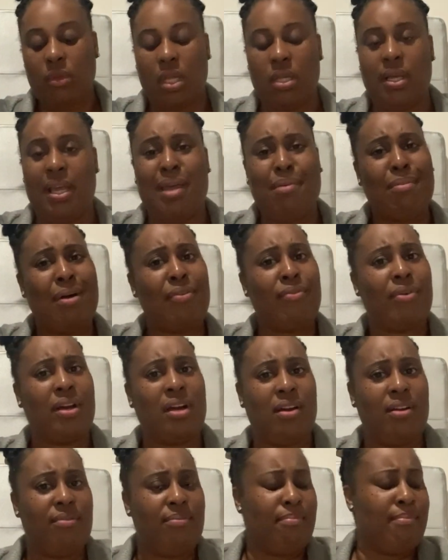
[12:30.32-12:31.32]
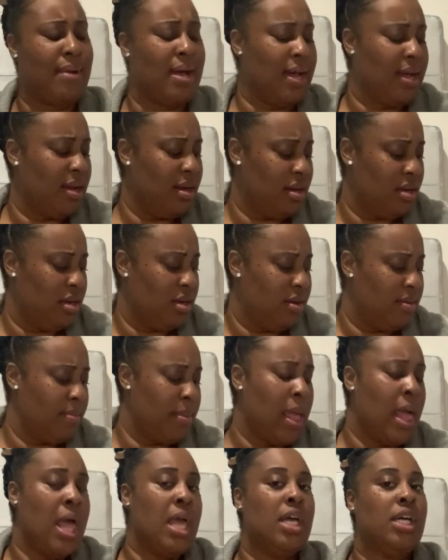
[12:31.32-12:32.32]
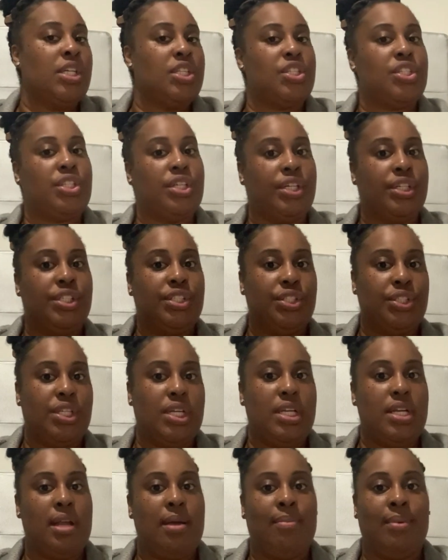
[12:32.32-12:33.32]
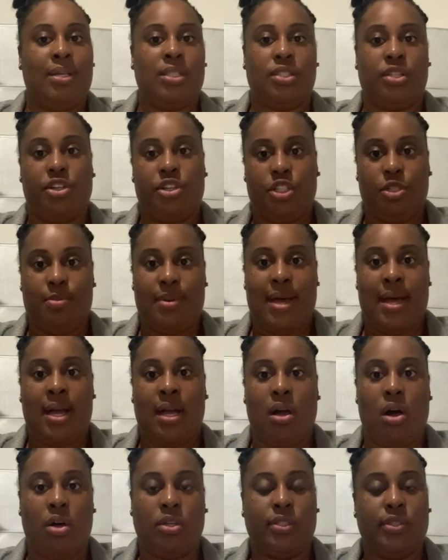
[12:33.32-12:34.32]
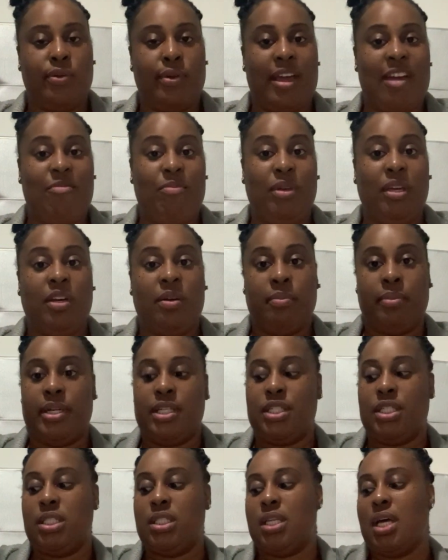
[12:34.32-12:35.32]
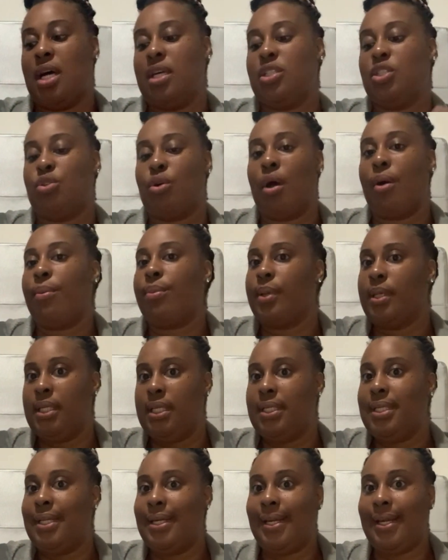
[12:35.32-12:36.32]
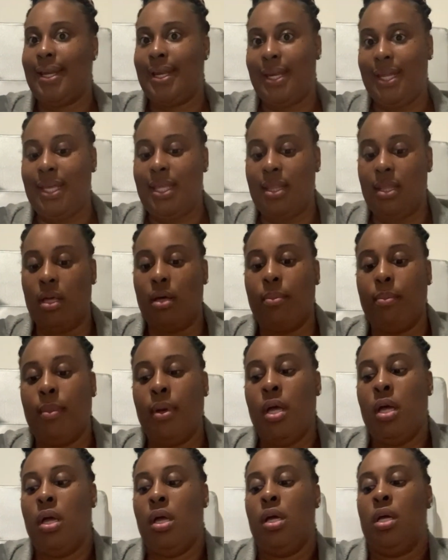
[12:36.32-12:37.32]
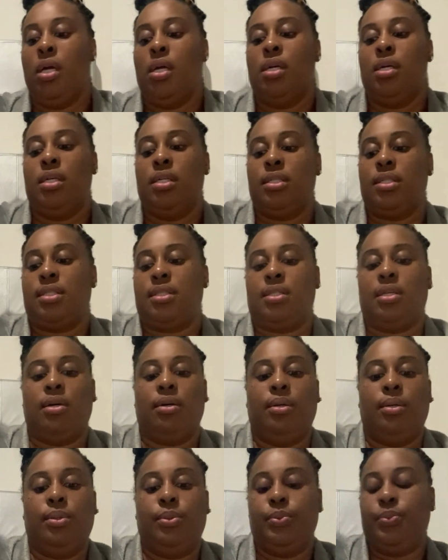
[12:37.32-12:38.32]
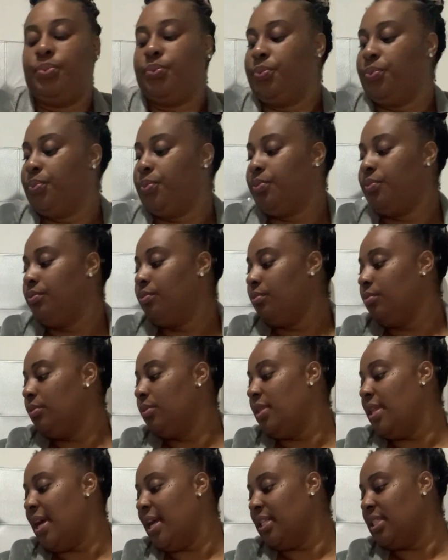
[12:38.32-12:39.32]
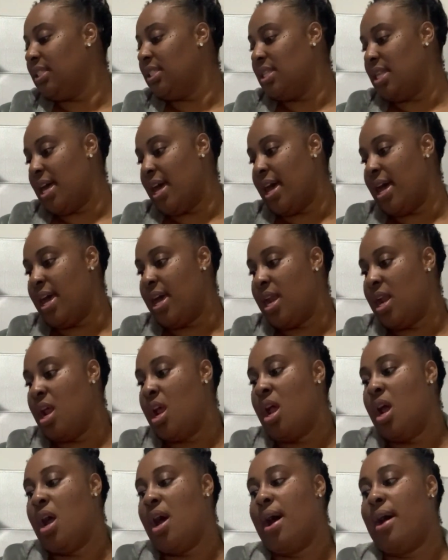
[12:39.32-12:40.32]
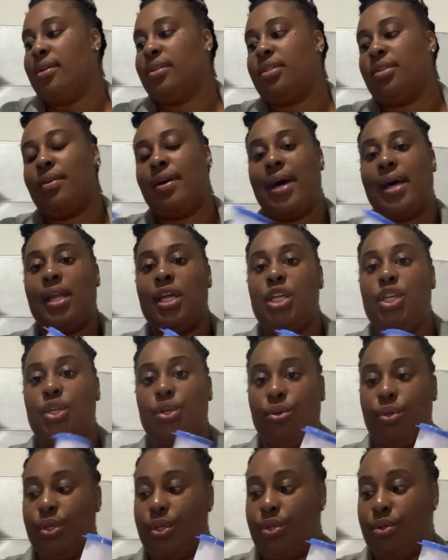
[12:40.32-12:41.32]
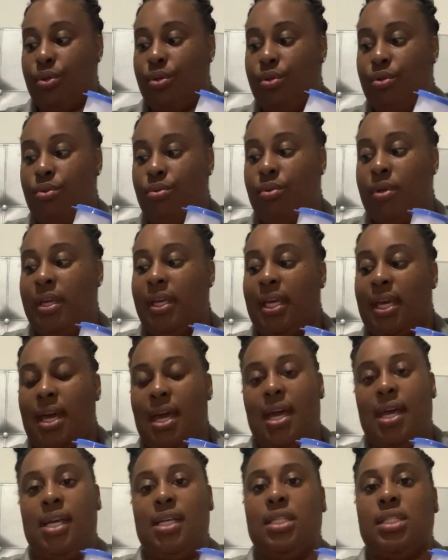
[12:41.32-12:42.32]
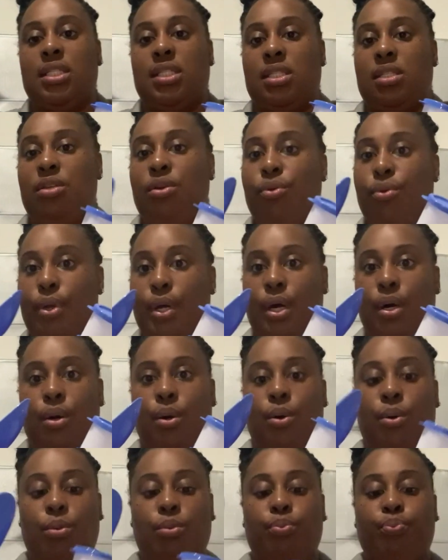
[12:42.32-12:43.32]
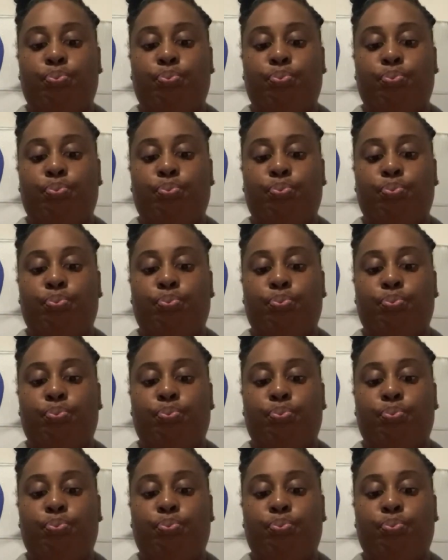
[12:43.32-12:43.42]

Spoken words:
And my surgeon in my surgery bag also gave me compression socks, so I really didn't need them. So that's that. I also got a urinal in case, you know,